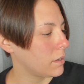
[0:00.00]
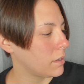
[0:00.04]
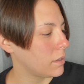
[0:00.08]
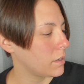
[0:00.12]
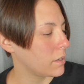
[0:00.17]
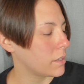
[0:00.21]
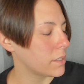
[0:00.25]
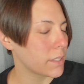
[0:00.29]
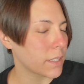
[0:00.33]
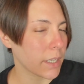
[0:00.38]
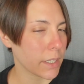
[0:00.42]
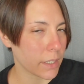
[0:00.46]

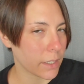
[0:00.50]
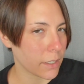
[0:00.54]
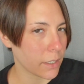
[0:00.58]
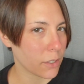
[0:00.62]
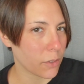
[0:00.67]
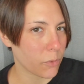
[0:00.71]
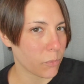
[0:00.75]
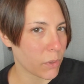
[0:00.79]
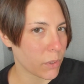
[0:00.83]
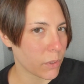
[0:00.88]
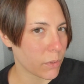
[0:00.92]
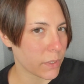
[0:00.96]
Is that in
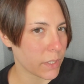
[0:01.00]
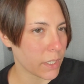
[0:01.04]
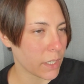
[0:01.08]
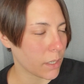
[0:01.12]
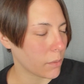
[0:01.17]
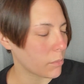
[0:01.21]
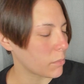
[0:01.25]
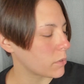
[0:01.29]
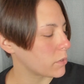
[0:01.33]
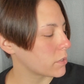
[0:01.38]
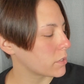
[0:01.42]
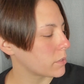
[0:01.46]
a
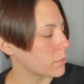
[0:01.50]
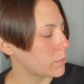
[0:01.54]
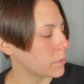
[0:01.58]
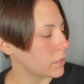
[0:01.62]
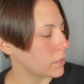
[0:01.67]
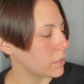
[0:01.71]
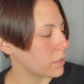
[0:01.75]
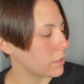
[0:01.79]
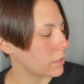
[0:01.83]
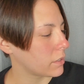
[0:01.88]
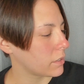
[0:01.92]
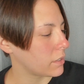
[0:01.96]
museum or
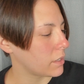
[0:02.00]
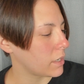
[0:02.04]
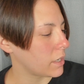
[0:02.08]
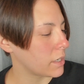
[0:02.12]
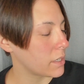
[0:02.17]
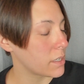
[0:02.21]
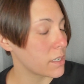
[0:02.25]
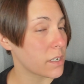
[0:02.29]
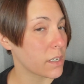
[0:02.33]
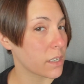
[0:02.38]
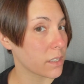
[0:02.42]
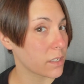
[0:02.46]
something?
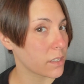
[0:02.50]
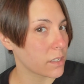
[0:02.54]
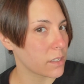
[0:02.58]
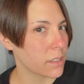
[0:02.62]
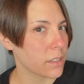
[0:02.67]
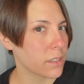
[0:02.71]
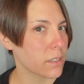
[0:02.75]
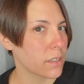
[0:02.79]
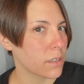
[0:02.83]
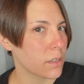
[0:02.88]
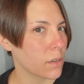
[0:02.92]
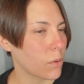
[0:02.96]
And does it
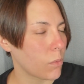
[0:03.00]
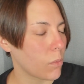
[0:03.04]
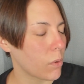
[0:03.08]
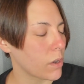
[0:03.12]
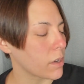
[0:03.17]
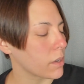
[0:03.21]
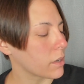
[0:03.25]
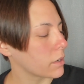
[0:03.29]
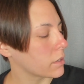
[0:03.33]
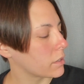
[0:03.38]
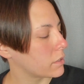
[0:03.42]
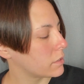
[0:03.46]
still
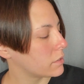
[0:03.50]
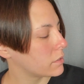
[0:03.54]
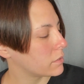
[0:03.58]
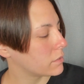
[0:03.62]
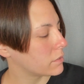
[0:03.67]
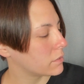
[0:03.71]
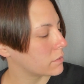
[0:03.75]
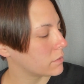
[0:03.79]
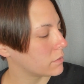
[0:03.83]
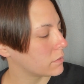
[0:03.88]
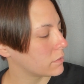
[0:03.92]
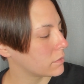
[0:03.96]
work?
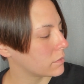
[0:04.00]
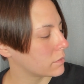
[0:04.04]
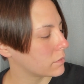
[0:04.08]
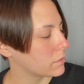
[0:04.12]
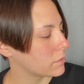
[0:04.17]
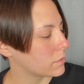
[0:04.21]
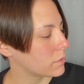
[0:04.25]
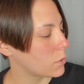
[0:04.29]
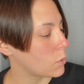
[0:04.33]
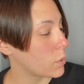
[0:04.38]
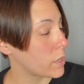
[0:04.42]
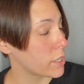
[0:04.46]

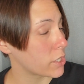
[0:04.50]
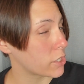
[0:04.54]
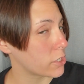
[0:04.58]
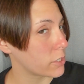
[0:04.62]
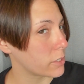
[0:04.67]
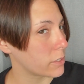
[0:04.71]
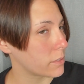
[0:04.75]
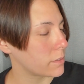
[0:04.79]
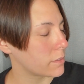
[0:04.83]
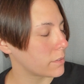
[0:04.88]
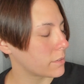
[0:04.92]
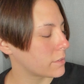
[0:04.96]

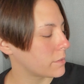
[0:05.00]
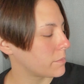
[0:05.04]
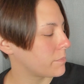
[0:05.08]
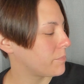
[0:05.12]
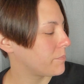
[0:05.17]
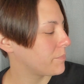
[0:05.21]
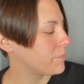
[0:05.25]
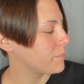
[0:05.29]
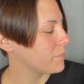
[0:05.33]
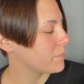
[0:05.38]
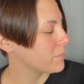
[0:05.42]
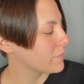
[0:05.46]
Questions.
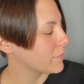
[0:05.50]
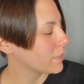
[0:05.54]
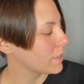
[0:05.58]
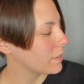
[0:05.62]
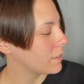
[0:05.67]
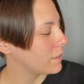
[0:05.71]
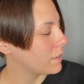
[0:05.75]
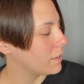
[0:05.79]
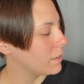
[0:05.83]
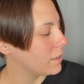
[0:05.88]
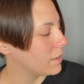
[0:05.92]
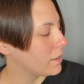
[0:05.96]

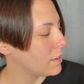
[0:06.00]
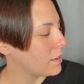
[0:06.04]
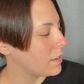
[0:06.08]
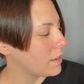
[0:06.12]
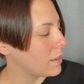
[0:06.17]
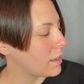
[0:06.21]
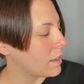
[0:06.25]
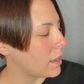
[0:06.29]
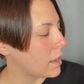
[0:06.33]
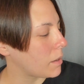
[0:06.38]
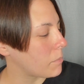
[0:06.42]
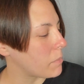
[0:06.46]

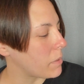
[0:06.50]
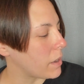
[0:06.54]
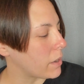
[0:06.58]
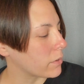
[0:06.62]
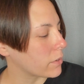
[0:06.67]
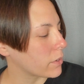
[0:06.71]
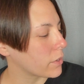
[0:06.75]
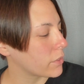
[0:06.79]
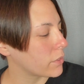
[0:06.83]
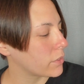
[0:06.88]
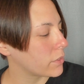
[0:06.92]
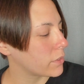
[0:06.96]
About
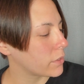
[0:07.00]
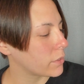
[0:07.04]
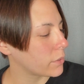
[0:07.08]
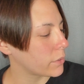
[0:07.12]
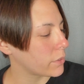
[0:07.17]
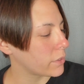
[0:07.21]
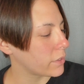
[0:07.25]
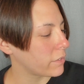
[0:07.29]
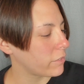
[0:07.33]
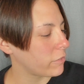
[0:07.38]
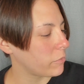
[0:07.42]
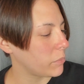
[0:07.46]
a
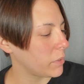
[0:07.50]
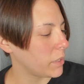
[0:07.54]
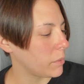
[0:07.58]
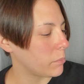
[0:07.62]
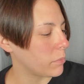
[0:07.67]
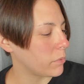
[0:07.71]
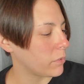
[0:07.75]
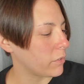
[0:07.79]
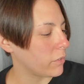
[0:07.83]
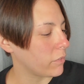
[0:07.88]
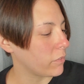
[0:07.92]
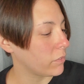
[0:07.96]
third of
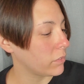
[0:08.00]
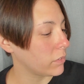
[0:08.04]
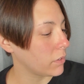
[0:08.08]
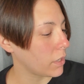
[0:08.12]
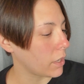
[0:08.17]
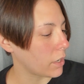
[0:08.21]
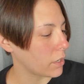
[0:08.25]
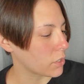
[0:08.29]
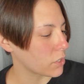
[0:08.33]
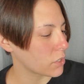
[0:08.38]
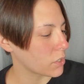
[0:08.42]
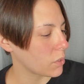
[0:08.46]
people
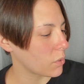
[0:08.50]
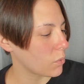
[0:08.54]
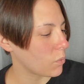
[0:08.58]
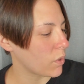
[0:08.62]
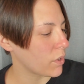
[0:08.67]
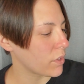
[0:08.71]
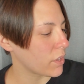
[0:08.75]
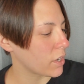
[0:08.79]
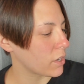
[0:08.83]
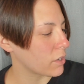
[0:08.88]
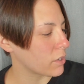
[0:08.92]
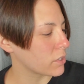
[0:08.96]
flush
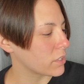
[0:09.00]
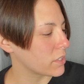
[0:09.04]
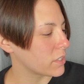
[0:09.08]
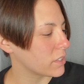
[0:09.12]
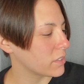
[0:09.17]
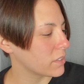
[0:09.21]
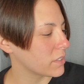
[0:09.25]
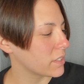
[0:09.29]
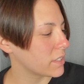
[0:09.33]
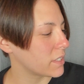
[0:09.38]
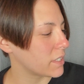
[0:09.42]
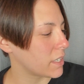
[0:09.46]
while they are
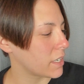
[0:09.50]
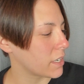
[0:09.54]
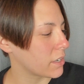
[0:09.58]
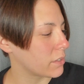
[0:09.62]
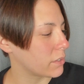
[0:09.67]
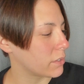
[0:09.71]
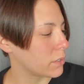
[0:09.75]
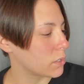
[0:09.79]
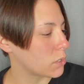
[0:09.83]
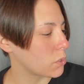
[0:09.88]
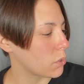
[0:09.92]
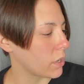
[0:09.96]
still sitting on
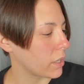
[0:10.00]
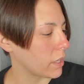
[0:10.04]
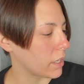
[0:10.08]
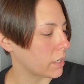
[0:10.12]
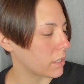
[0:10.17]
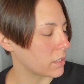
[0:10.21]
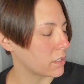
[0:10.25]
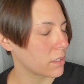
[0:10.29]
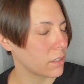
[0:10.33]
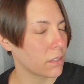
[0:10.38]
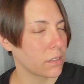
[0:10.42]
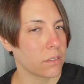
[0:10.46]
the
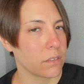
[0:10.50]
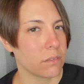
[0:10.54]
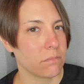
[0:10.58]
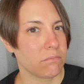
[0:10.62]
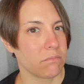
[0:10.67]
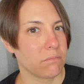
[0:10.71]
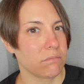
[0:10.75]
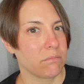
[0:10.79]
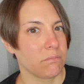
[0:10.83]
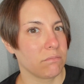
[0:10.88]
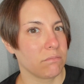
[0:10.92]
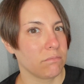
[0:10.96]
toilet.
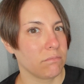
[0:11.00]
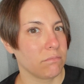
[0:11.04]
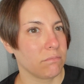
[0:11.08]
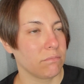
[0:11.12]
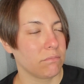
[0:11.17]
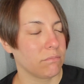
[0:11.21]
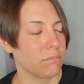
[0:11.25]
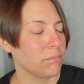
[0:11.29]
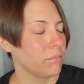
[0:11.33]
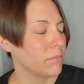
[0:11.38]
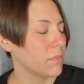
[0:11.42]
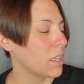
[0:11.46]

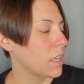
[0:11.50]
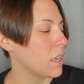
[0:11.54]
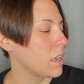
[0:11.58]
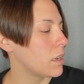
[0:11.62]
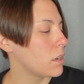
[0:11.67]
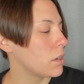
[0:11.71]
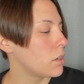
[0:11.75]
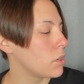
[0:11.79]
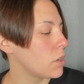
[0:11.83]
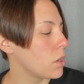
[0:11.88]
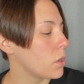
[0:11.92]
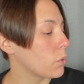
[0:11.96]

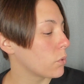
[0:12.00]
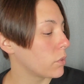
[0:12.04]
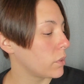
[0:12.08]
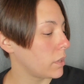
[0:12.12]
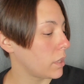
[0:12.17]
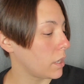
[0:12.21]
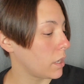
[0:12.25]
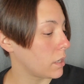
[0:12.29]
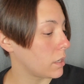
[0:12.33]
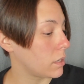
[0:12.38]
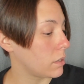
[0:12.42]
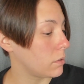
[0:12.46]
No,
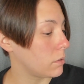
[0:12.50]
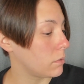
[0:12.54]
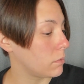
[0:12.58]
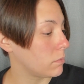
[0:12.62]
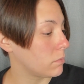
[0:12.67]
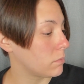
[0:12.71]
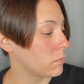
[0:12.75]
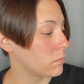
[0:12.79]
thank you.